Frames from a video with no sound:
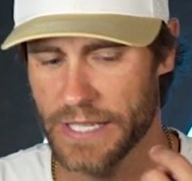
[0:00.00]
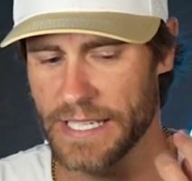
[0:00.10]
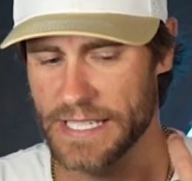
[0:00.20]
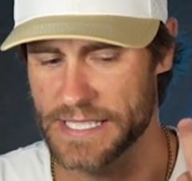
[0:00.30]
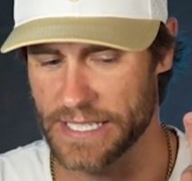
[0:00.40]

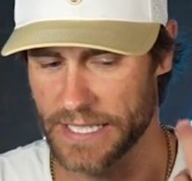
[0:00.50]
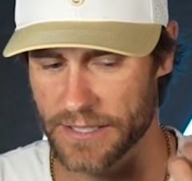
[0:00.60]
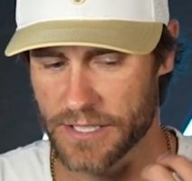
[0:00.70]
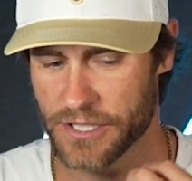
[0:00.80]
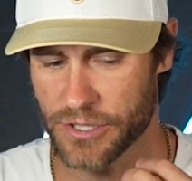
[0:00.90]
easy
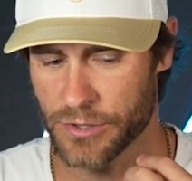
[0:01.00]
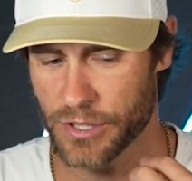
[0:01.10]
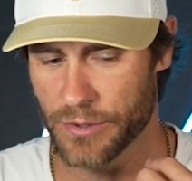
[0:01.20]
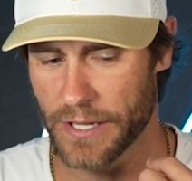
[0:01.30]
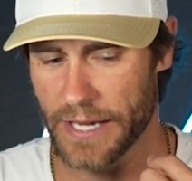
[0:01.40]
to
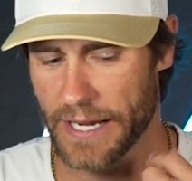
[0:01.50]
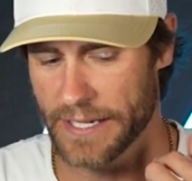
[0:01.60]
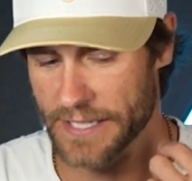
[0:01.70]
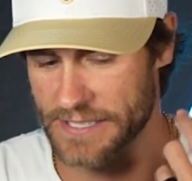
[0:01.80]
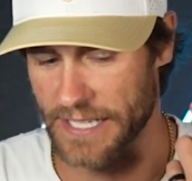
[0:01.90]
do that, and it
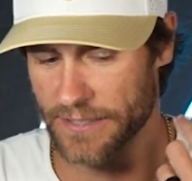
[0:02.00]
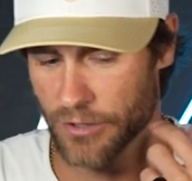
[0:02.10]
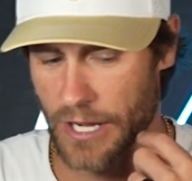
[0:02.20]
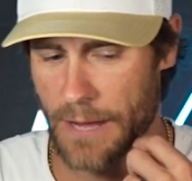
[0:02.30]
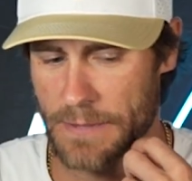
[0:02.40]
does take a
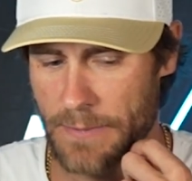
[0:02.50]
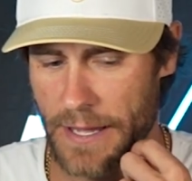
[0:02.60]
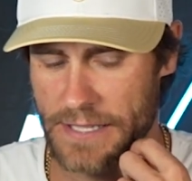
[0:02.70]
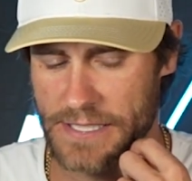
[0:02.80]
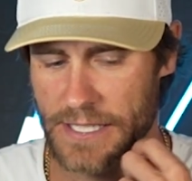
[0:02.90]
little copy
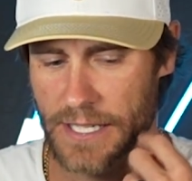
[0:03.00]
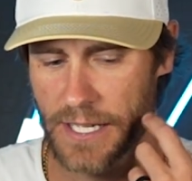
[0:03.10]
paste,